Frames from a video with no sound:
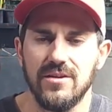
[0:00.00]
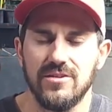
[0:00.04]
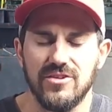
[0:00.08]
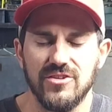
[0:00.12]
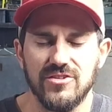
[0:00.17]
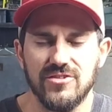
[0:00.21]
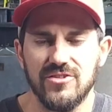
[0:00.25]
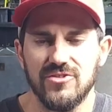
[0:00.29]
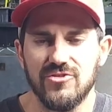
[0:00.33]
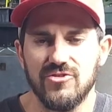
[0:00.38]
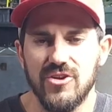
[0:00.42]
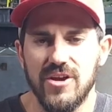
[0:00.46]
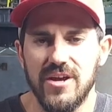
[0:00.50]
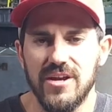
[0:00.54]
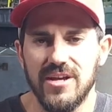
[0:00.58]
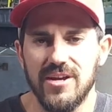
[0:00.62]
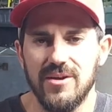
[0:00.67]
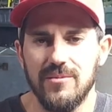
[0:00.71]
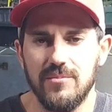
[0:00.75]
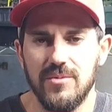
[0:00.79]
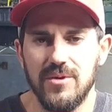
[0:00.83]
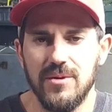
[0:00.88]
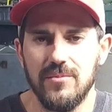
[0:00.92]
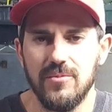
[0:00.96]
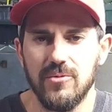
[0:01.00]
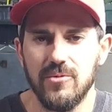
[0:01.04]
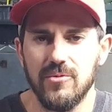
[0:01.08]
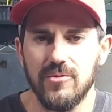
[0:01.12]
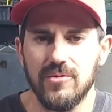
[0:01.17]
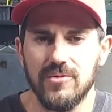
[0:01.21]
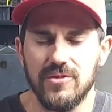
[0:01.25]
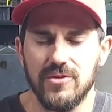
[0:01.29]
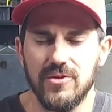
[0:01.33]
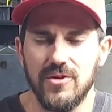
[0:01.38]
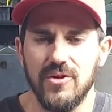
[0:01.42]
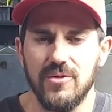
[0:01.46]
just to try to get
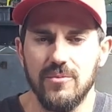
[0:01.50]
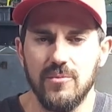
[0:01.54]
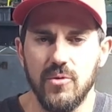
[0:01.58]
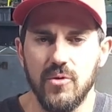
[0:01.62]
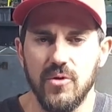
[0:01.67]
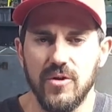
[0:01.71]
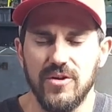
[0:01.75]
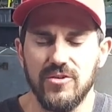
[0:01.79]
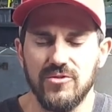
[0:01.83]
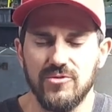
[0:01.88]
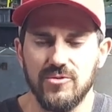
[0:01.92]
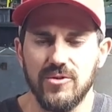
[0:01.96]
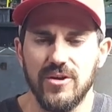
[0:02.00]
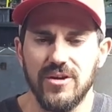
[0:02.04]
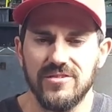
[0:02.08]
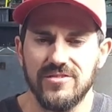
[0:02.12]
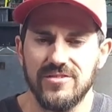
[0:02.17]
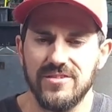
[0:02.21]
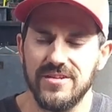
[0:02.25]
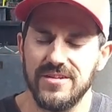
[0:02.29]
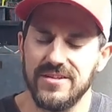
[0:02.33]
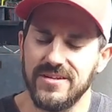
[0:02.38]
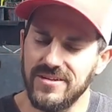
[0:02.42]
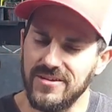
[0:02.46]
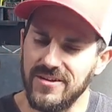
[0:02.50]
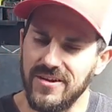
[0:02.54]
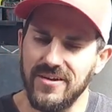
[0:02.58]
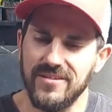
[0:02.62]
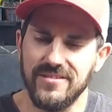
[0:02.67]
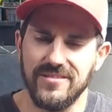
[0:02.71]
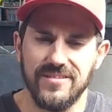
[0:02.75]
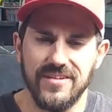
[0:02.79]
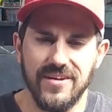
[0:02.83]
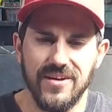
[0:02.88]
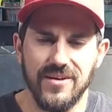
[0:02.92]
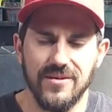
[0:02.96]
people, more interested.
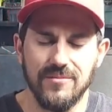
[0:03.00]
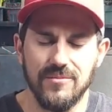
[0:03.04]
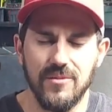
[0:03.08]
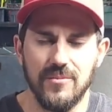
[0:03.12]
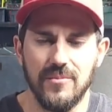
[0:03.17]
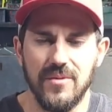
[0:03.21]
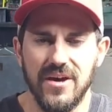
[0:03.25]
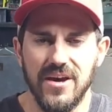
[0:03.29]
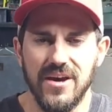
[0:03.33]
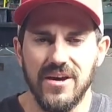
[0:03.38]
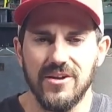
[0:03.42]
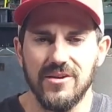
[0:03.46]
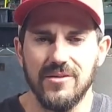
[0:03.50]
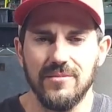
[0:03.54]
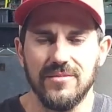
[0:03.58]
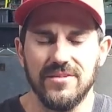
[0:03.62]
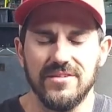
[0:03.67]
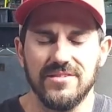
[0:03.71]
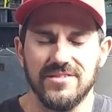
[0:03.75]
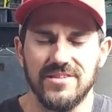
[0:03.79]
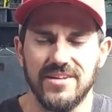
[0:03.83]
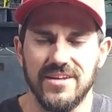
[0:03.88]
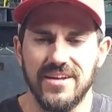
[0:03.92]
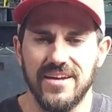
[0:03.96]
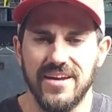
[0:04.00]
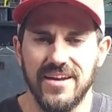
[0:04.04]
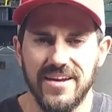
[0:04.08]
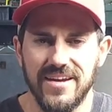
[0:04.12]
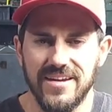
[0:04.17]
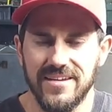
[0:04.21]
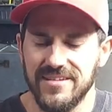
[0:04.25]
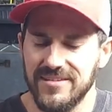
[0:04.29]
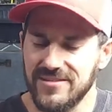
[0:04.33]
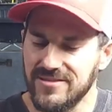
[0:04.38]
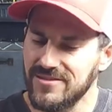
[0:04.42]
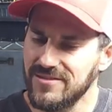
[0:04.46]
I'd tell them about them and say,
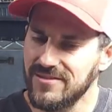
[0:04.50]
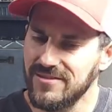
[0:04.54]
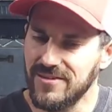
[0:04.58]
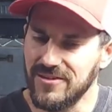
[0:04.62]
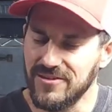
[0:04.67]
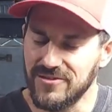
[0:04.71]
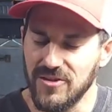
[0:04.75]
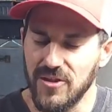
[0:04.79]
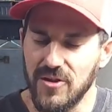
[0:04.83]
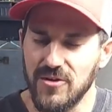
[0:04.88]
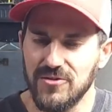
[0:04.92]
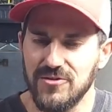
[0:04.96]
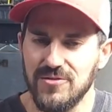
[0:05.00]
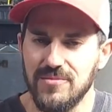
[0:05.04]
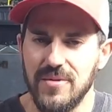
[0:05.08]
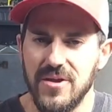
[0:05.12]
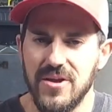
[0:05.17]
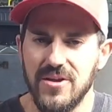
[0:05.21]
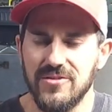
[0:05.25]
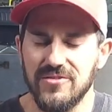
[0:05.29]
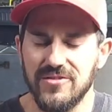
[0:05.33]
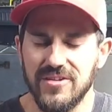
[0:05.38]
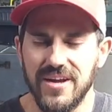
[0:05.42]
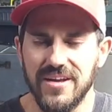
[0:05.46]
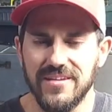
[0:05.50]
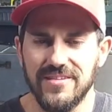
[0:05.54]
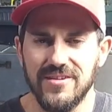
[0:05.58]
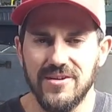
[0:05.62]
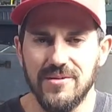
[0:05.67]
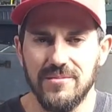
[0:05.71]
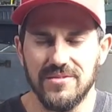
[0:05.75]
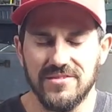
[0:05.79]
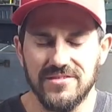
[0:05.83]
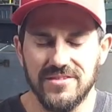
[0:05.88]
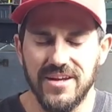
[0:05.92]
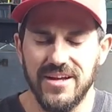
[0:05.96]
hey, there's other tomatoes out
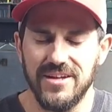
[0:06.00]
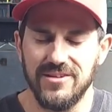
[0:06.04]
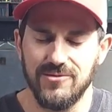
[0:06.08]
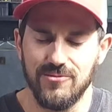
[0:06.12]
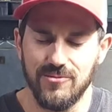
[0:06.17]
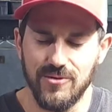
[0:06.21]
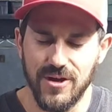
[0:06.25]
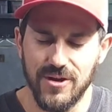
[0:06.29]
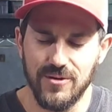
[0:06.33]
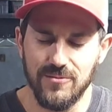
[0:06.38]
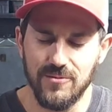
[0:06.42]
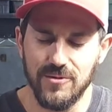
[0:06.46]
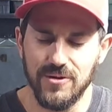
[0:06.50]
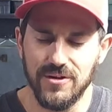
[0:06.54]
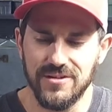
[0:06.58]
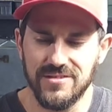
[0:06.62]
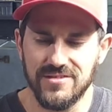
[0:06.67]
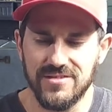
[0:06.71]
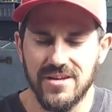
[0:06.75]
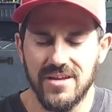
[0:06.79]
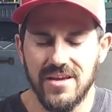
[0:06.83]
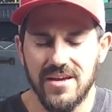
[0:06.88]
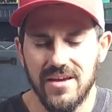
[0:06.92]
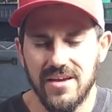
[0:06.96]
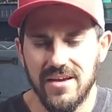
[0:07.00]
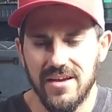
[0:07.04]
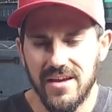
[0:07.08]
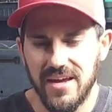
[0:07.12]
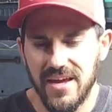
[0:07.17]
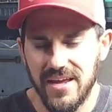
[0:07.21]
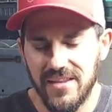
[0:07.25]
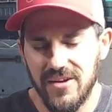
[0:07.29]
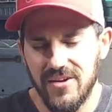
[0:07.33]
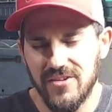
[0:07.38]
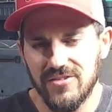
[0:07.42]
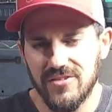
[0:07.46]
there besides red ones.
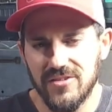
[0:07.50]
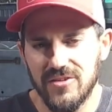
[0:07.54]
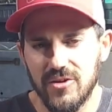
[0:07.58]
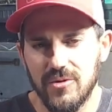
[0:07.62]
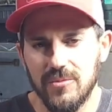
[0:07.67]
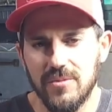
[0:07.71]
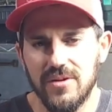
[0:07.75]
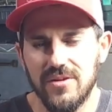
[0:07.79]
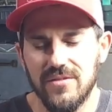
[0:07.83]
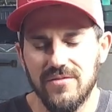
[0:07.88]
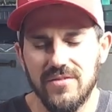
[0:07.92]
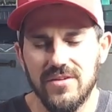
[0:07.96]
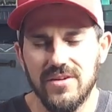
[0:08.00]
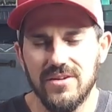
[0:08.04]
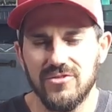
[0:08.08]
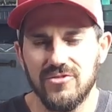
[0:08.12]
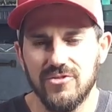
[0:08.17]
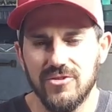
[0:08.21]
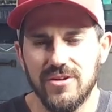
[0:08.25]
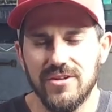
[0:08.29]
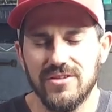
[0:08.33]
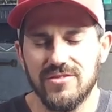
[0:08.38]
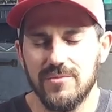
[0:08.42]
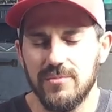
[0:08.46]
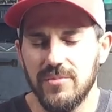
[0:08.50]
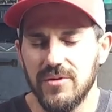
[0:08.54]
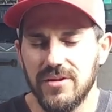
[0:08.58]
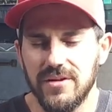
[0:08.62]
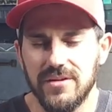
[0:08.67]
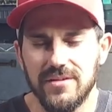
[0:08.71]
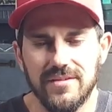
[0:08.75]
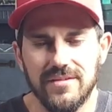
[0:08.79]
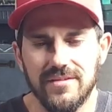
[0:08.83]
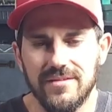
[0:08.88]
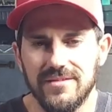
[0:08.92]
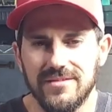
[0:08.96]
And there's a little bit of interest,
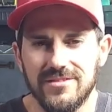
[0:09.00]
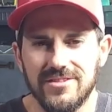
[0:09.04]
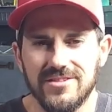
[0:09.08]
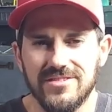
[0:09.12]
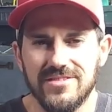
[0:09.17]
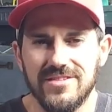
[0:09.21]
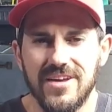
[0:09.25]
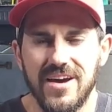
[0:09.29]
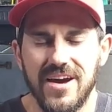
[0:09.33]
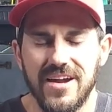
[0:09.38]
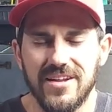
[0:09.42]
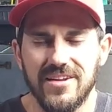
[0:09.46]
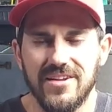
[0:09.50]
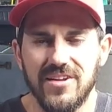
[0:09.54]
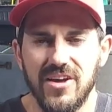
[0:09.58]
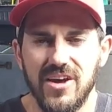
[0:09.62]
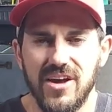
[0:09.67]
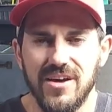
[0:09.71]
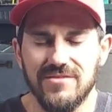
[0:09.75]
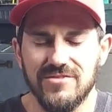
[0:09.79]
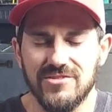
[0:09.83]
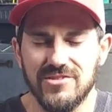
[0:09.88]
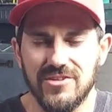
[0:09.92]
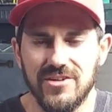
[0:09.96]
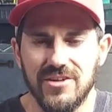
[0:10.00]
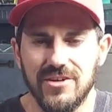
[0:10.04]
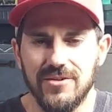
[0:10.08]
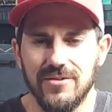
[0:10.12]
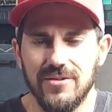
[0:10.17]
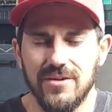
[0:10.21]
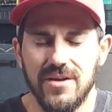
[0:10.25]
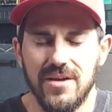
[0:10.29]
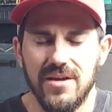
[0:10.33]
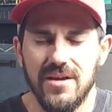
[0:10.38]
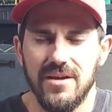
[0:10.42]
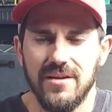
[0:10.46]
but just not enough.
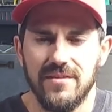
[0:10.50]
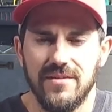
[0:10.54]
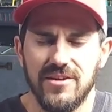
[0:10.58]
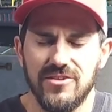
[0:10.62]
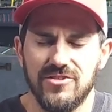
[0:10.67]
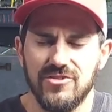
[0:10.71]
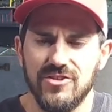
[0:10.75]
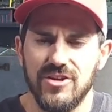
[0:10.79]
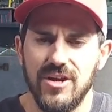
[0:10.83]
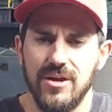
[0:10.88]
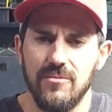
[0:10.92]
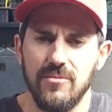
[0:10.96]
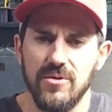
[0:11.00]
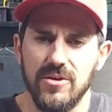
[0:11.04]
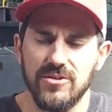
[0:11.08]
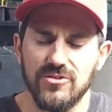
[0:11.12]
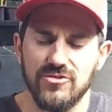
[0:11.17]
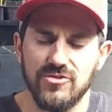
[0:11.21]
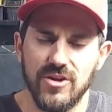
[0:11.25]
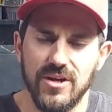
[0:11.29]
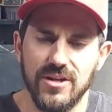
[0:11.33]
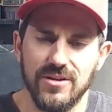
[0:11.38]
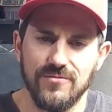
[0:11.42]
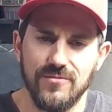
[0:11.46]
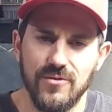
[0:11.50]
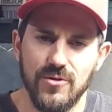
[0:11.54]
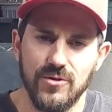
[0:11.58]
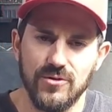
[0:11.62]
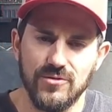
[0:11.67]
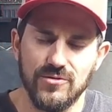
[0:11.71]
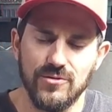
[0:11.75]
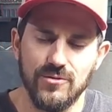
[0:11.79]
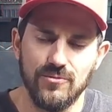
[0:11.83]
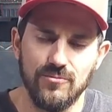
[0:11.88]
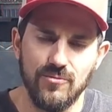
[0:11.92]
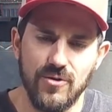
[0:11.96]
So this year I'm really trying to
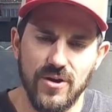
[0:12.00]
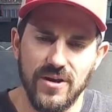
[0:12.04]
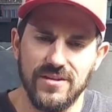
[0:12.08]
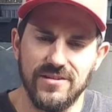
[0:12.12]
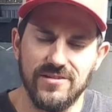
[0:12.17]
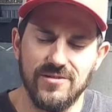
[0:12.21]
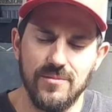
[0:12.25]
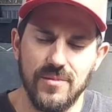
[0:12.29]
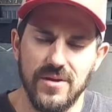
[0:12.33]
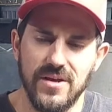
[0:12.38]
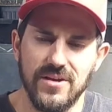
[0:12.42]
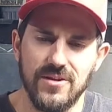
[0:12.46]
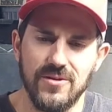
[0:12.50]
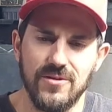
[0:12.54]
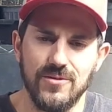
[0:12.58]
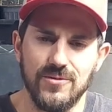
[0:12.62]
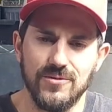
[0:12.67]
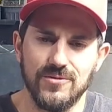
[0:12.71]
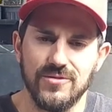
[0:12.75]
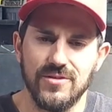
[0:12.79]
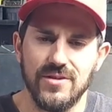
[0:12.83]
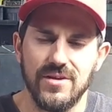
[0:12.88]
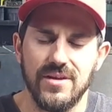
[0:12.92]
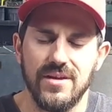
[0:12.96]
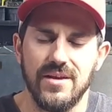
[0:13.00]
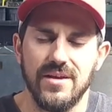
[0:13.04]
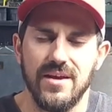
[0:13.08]
focus on red tomatoes,